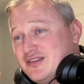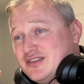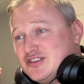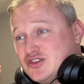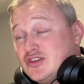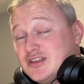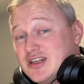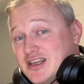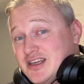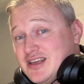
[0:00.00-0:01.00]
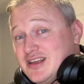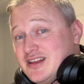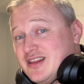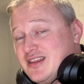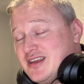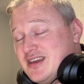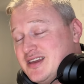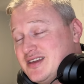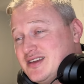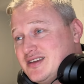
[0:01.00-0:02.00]
subtly
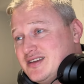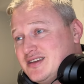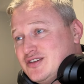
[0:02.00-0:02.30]
the